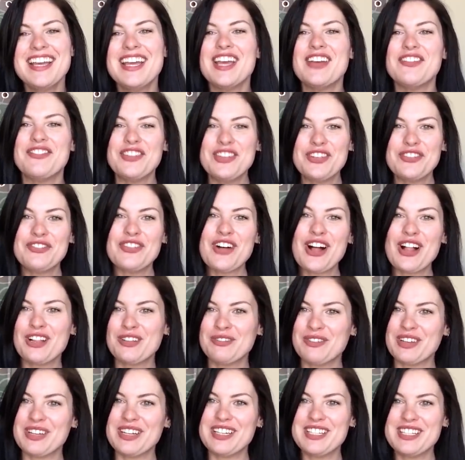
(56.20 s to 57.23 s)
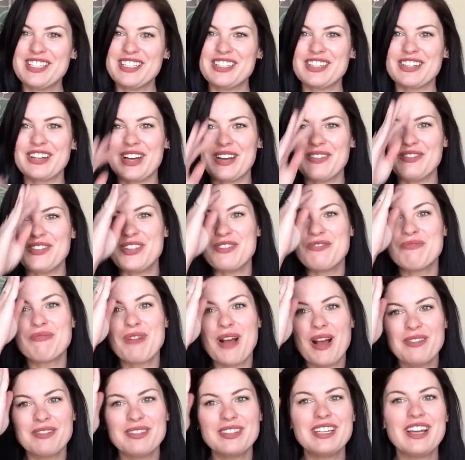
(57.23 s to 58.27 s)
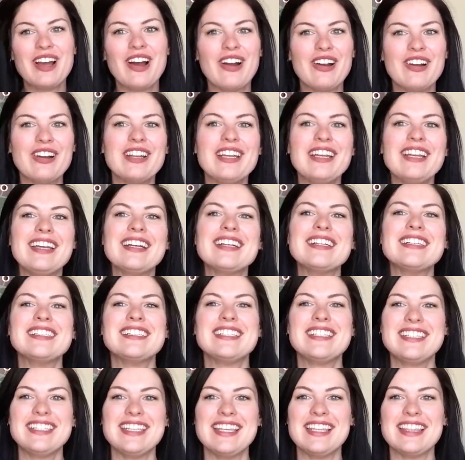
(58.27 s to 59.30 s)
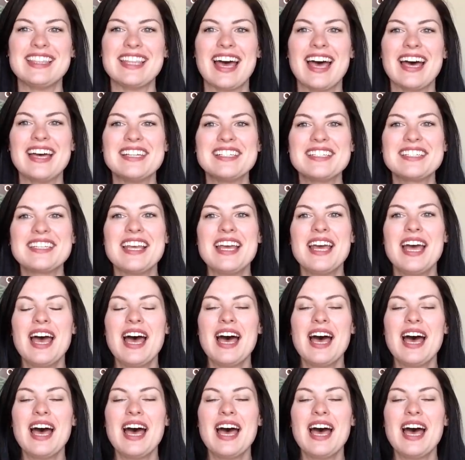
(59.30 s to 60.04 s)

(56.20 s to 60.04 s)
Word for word: if you follow me on Instagram, you've probably already seen that.